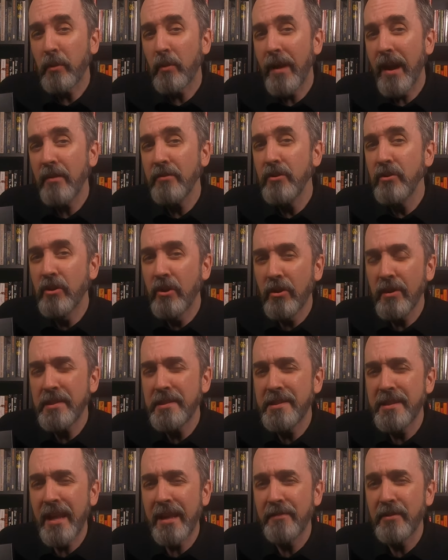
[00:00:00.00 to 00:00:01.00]
around, you
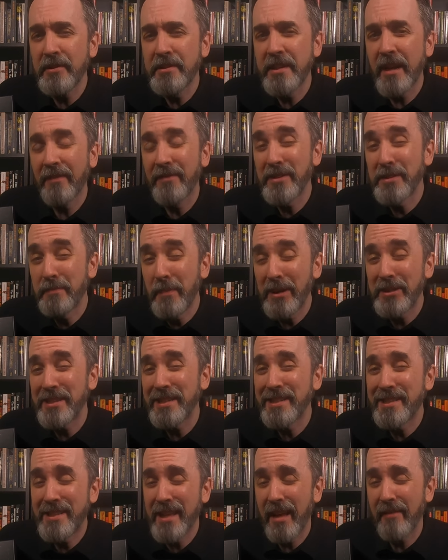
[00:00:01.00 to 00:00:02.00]
could save yourself as much
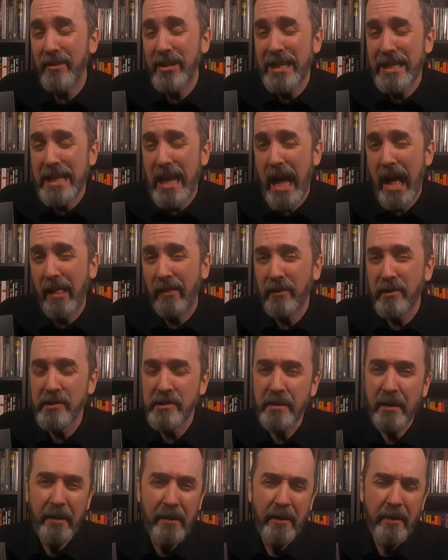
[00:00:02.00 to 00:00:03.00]
as
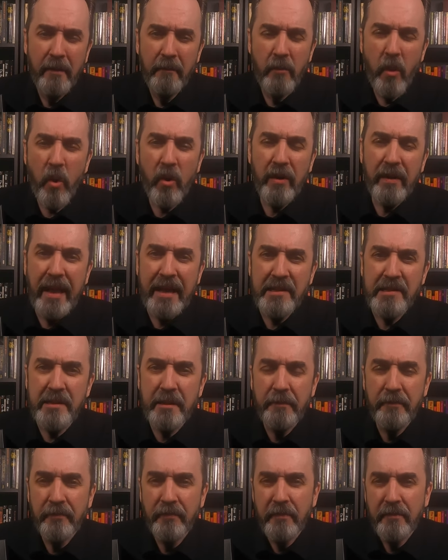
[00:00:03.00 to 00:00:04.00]
$70, more or
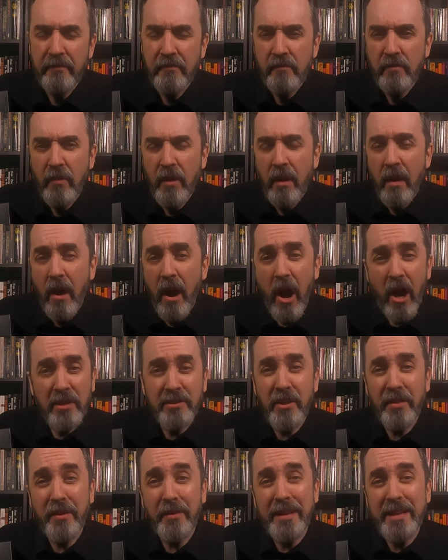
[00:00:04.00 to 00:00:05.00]
less.
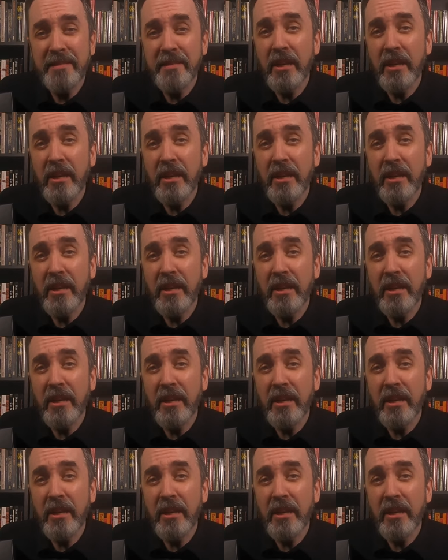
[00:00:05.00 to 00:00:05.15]
Also, there is